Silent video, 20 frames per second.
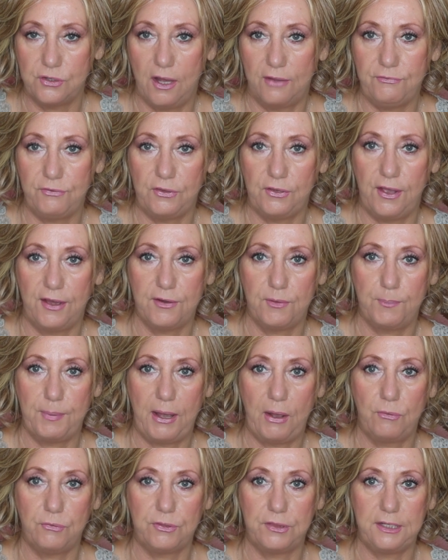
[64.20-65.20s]
an awful lot
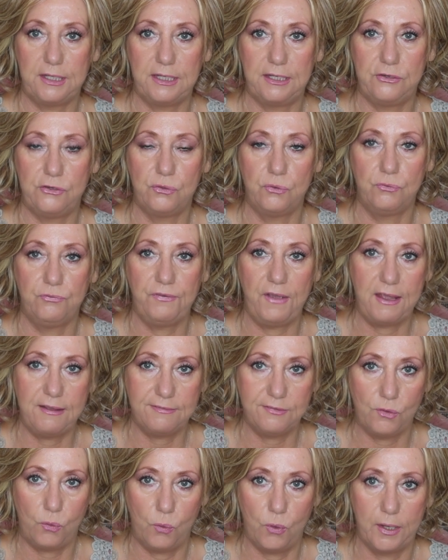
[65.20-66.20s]
about the new
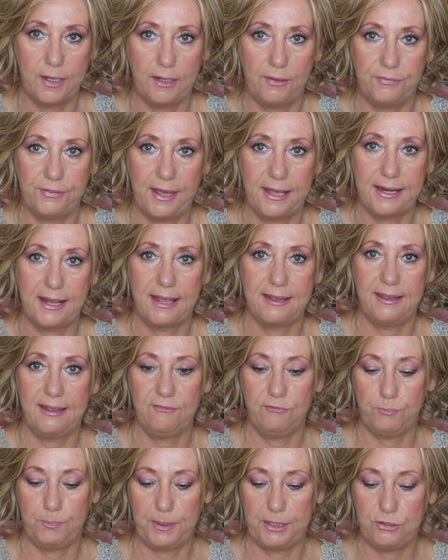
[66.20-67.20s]
face oil that I
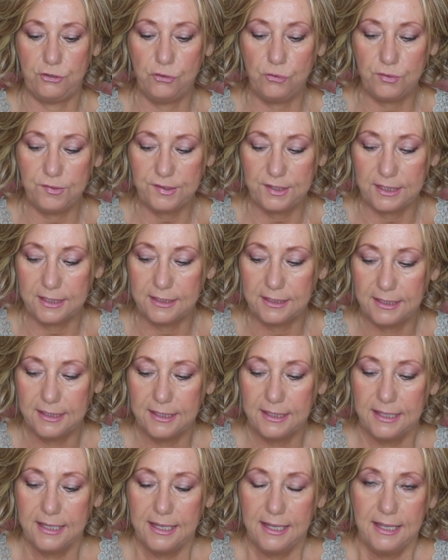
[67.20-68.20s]
have been using.
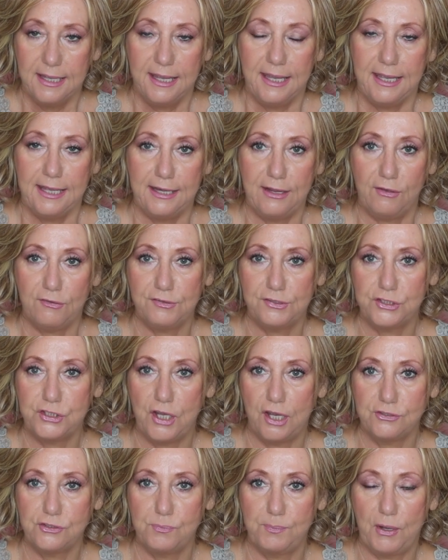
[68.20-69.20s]
And I also
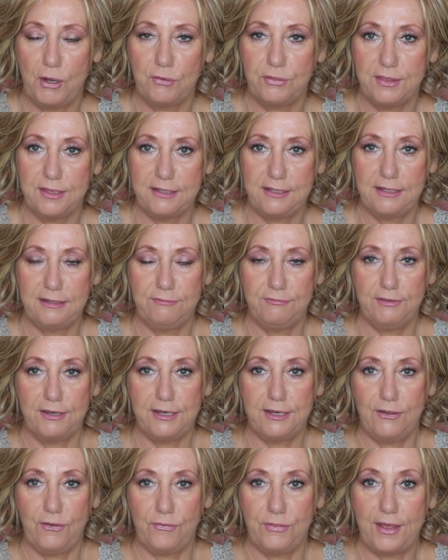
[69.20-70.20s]
talked about the
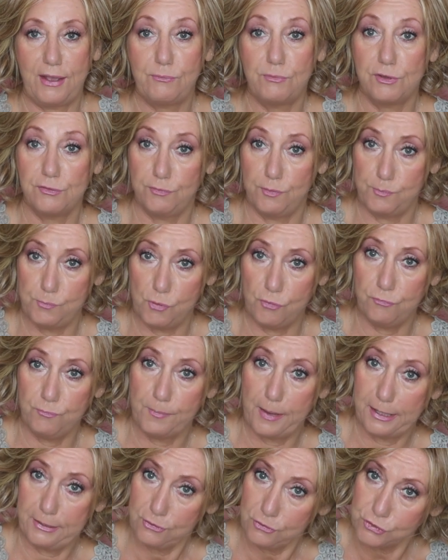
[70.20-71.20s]
video that was removed
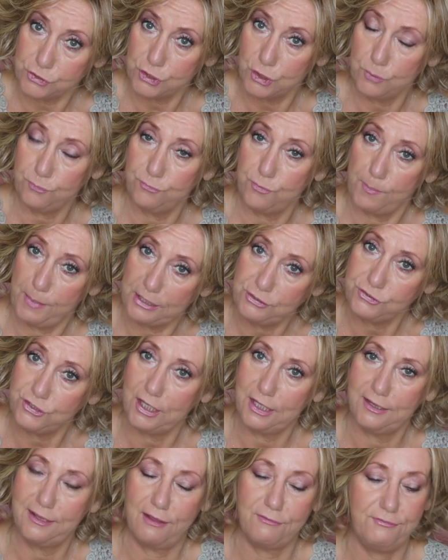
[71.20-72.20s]
from my YouTube for
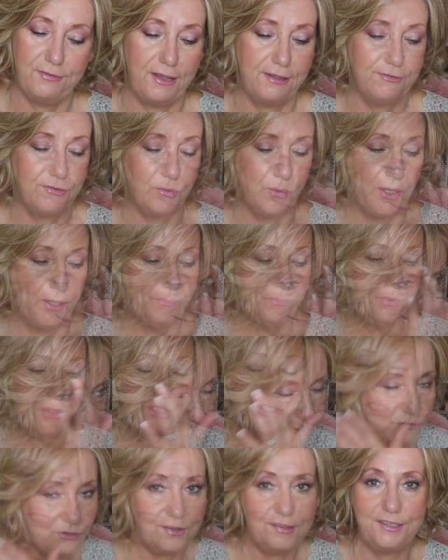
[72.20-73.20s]
mentioning that face oil.
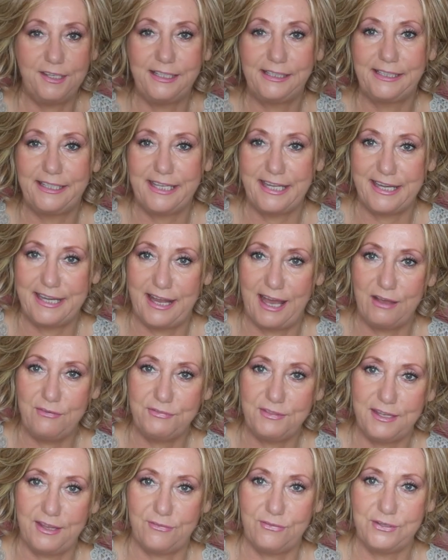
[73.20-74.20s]
Interestingly
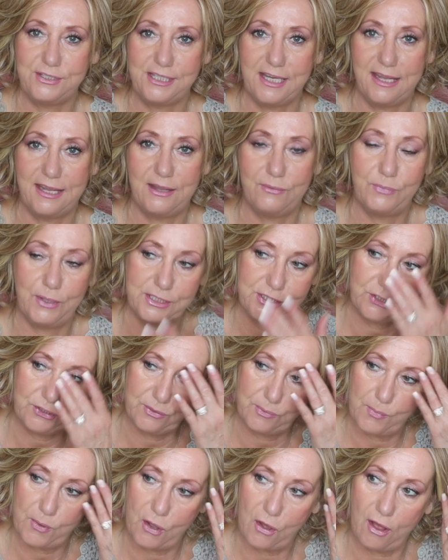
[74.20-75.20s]
enough, the other day I went to
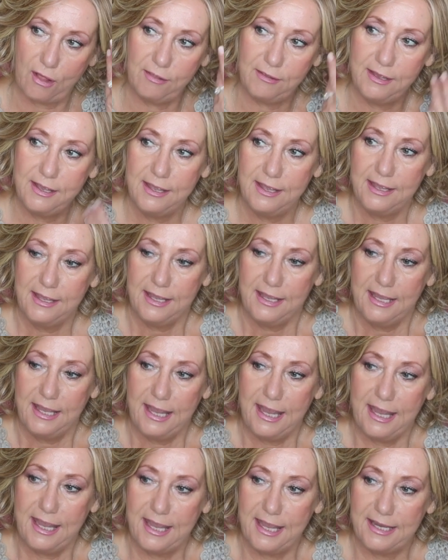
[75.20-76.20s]
the mall,
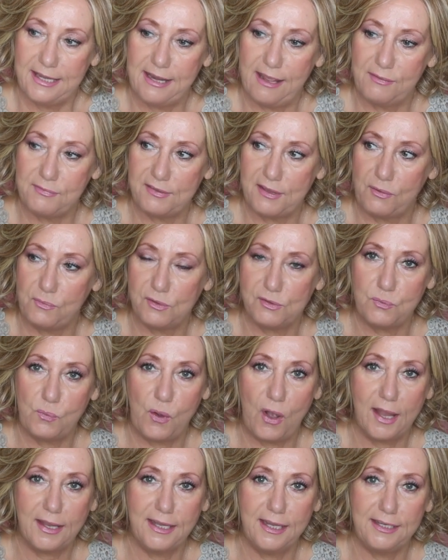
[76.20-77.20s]
and as I was
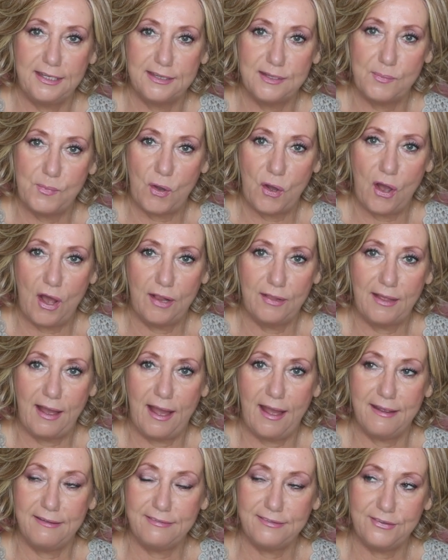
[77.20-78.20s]
walking in the mall,
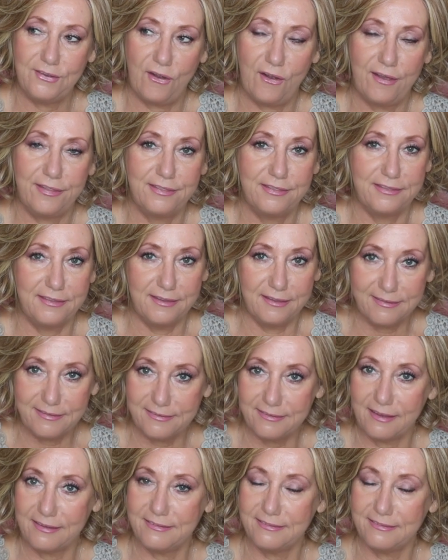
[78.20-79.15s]
I saw this